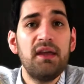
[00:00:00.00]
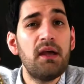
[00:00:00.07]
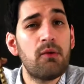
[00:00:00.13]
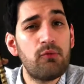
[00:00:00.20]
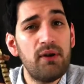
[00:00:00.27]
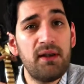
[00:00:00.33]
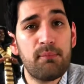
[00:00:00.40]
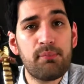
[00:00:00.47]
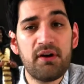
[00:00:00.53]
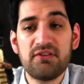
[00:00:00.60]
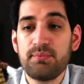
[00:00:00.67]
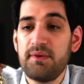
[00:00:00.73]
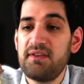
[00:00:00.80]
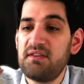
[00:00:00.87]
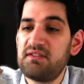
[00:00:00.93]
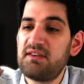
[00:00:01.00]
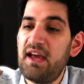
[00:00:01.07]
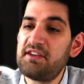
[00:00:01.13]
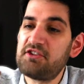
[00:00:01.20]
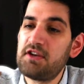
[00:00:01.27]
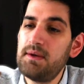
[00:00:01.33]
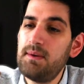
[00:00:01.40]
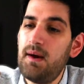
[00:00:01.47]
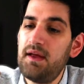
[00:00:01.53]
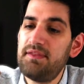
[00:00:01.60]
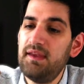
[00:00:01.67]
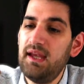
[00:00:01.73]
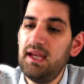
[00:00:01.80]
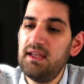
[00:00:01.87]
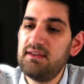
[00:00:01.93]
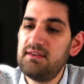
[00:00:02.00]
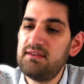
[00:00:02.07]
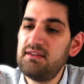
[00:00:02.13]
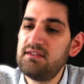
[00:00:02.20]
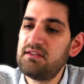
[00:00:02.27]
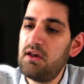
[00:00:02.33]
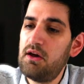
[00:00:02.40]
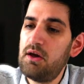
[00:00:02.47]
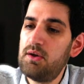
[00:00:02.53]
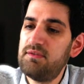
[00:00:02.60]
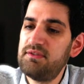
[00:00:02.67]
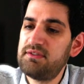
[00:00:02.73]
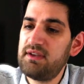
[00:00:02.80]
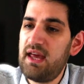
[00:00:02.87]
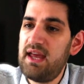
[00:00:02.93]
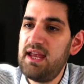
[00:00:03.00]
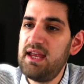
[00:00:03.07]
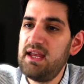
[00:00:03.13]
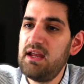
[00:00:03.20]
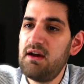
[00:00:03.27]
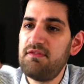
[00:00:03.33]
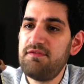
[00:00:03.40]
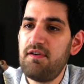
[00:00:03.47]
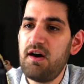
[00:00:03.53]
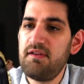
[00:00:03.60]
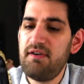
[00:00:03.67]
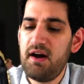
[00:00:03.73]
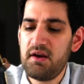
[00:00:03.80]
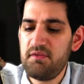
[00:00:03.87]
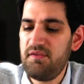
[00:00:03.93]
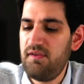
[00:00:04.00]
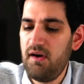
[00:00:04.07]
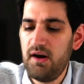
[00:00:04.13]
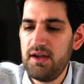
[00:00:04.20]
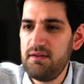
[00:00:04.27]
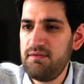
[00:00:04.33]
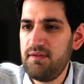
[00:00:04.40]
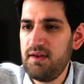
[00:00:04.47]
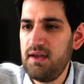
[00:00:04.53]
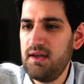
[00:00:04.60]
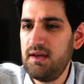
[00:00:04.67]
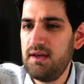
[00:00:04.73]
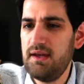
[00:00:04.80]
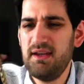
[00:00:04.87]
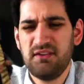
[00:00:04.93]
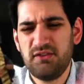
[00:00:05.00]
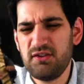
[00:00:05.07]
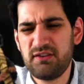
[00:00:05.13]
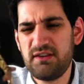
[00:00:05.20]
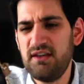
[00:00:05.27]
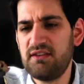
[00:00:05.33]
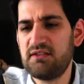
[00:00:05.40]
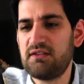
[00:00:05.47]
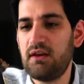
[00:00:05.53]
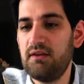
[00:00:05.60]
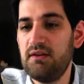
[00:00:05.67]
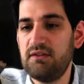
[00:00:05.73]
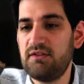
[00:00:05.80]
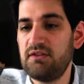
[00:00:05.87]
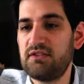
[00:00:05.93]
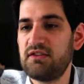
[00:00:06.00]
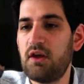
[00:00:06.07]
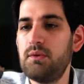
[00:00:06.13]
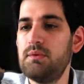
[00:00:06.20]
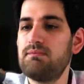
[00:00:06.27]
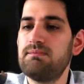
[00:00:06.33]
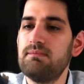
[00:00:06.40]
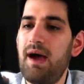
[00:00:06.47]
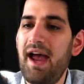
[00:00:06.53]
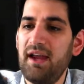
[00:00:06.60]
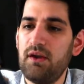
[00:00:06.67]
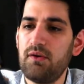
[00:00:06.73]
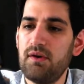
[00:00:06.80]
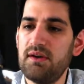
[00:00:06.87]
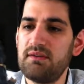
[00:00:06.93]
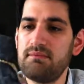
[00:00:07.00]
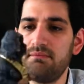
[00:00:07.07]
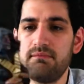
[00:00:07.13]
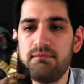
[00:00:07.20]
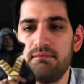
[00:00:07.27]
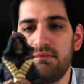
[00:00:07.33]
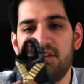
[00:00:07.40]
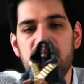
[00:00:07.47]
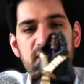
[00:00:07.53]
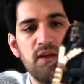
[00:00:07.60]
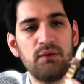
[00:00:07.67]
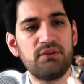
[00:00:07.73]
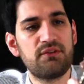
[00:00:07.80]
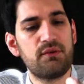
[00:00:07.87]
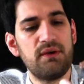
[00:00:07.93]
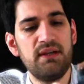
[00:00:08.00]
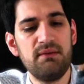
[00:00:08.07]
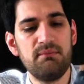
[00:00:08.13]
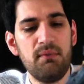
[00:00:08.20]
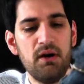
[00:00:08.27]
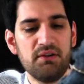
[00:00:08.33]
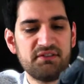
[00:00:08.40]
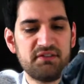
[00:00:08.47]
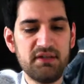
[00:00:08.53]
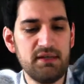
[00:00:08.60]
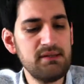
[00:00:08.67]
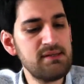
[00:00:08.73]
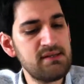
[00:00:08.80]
Yeah, I'm really impressed with this statue. I think it deserves a 5 out of 5. It's just so accurate to the on-screen master.